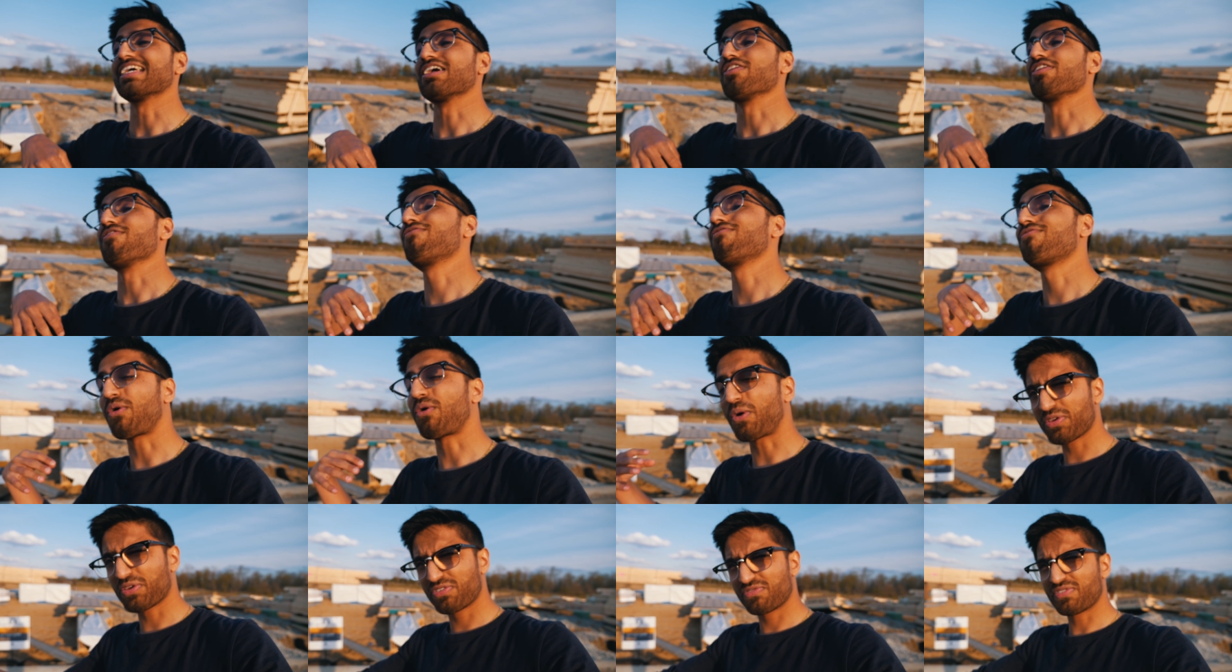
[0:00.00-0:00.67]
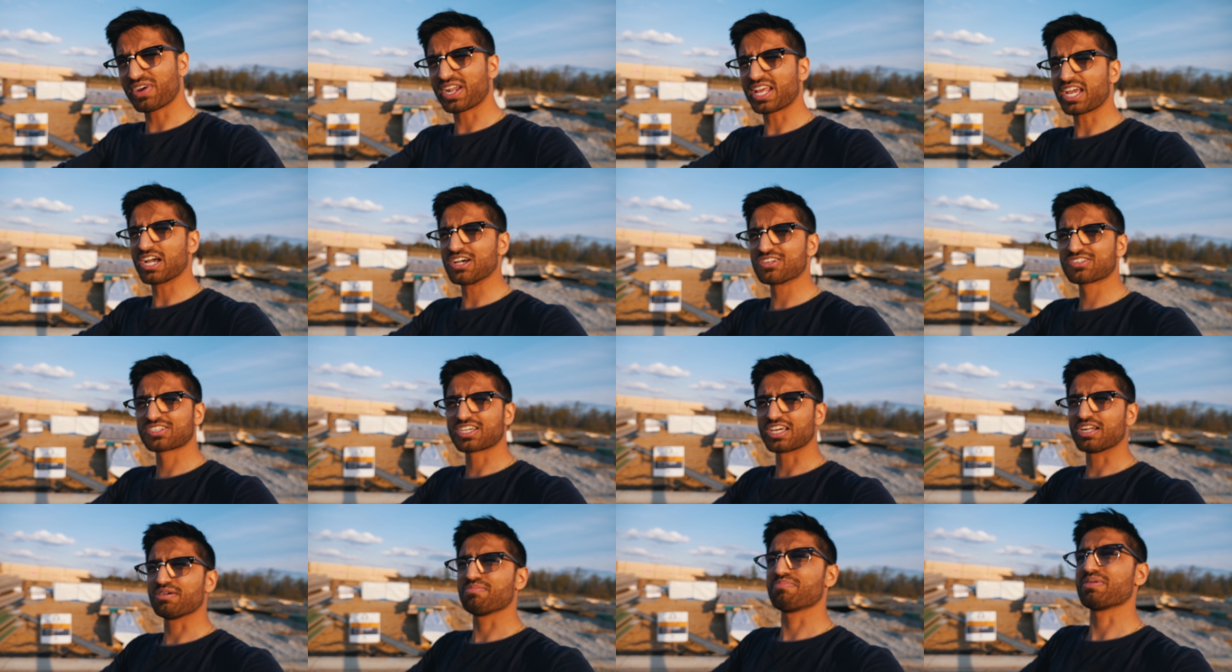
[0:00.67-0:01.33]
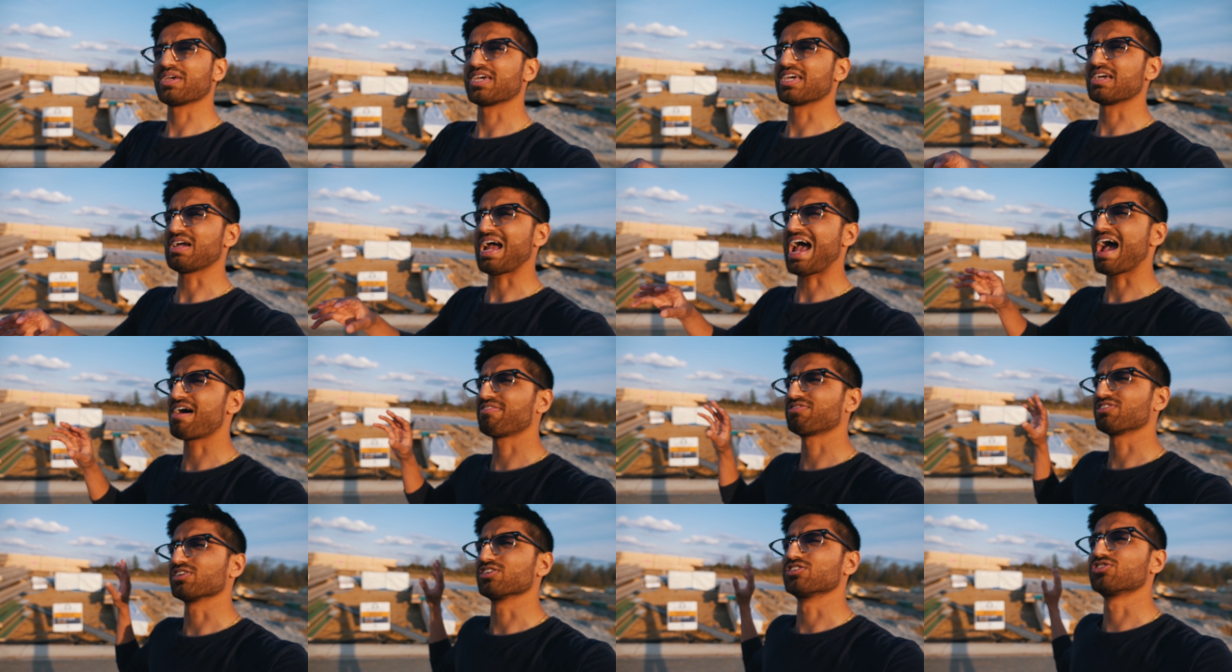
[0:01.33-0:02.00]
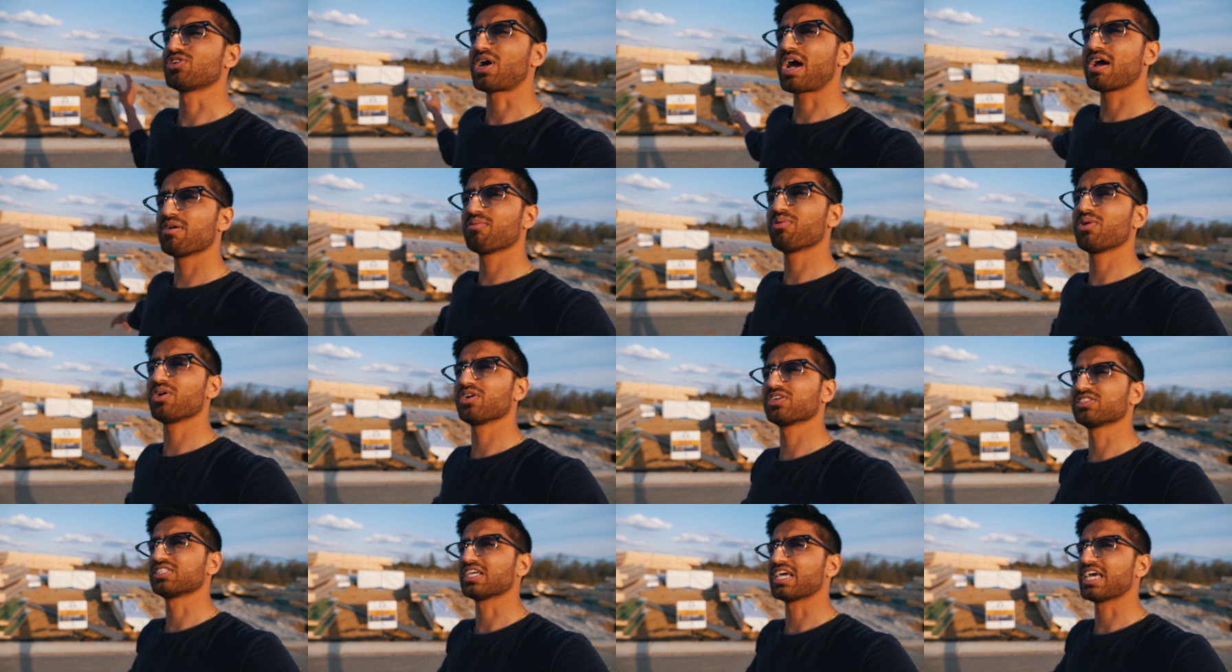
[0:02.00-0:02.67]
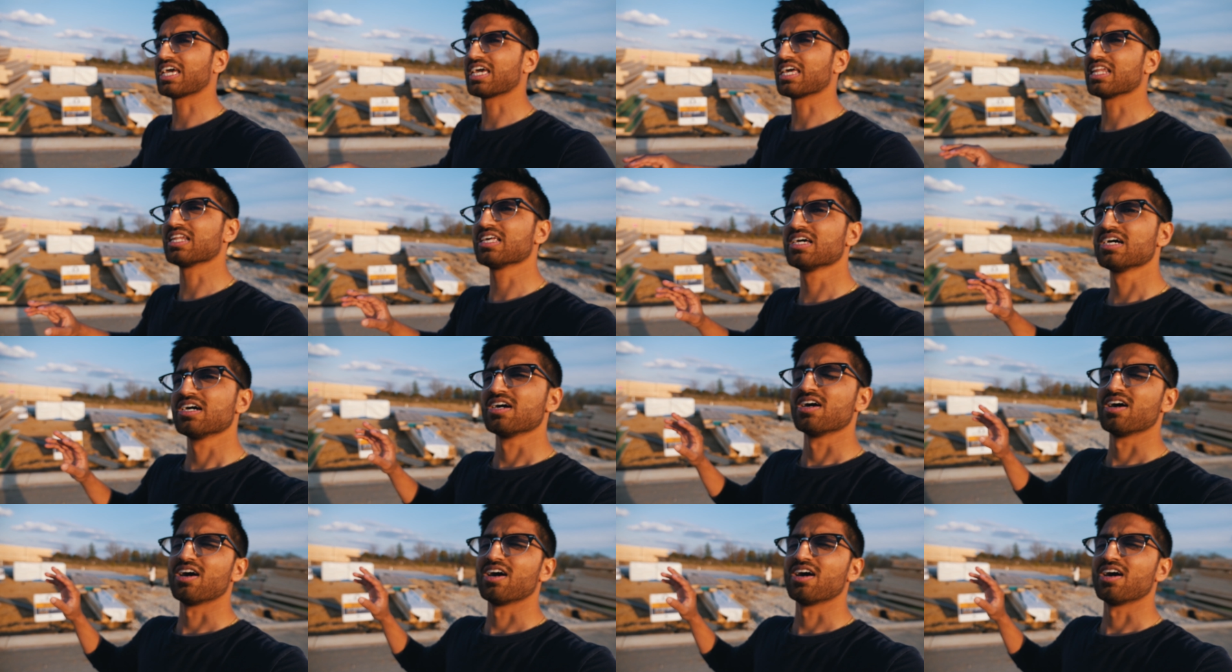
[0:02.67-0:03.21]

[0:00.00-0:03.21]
the fourth video is gonna be after the drywall's in,